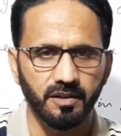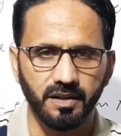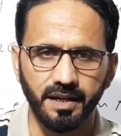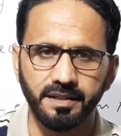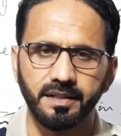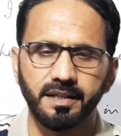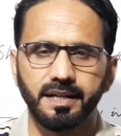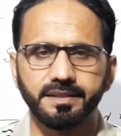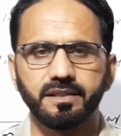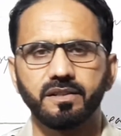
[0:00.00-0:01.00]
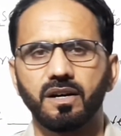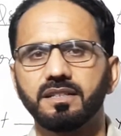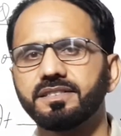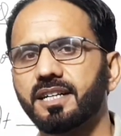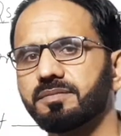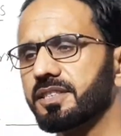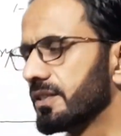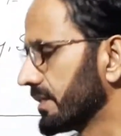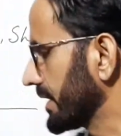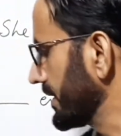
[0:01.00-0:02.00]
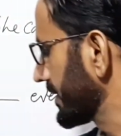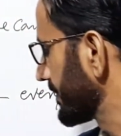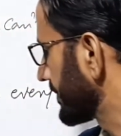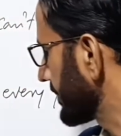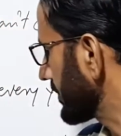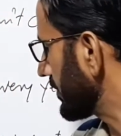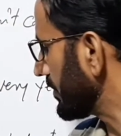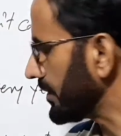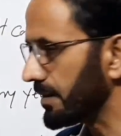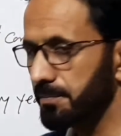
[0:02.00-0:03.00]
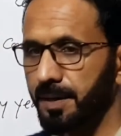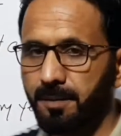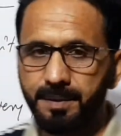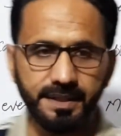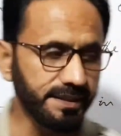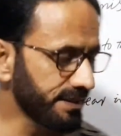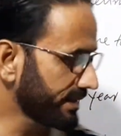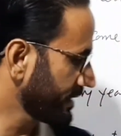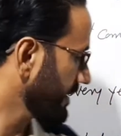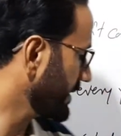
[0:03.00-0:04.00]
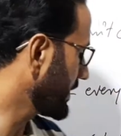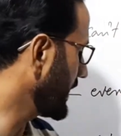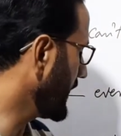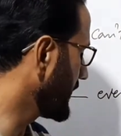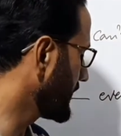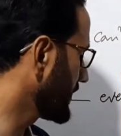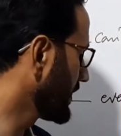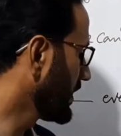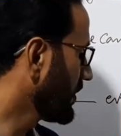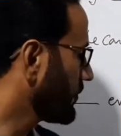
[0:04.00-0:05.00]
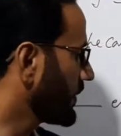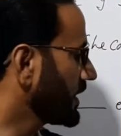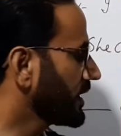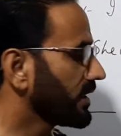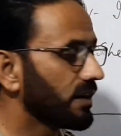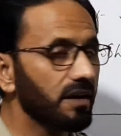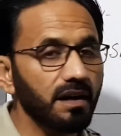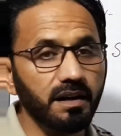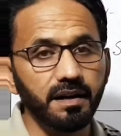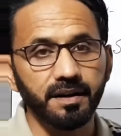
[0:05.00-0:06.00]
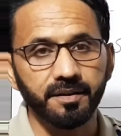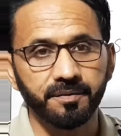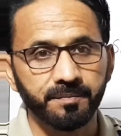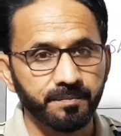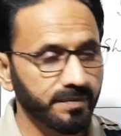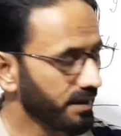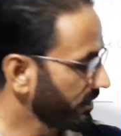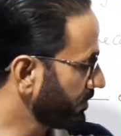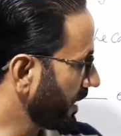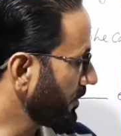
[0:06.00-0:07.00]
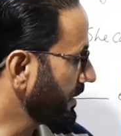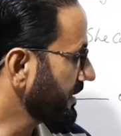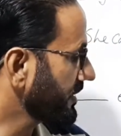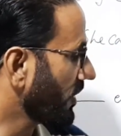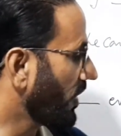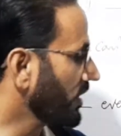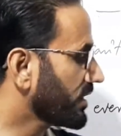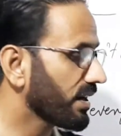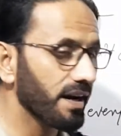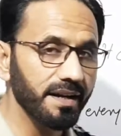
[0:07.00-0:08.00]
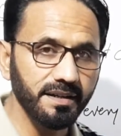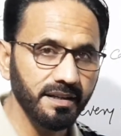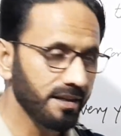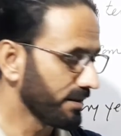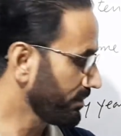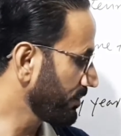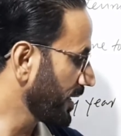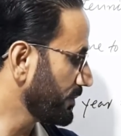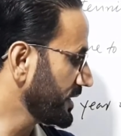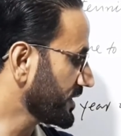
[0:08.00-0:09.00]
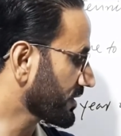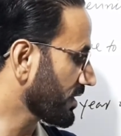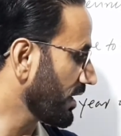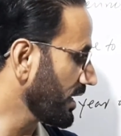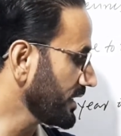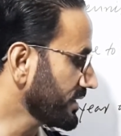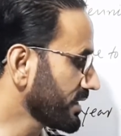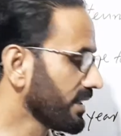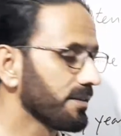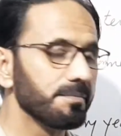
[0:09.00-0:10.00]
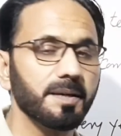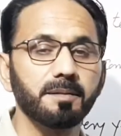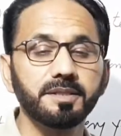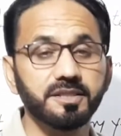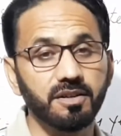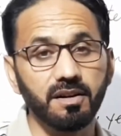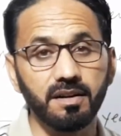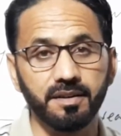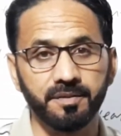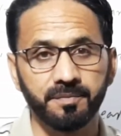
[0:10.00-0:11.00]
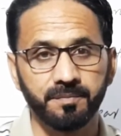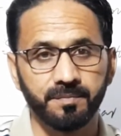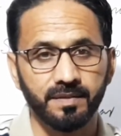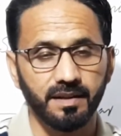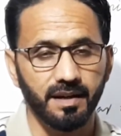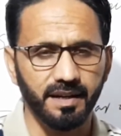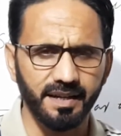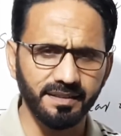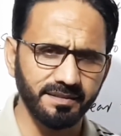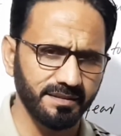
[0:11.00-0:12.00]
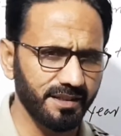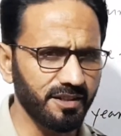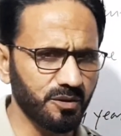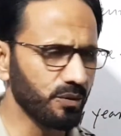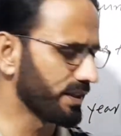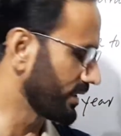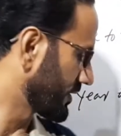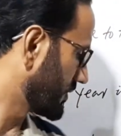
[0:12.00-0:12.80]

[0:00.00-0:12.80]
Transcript: Right? And the last MCQ is babies dash when they are hungry. Babies are crying, babies cries, babies cry. Again, there are two things.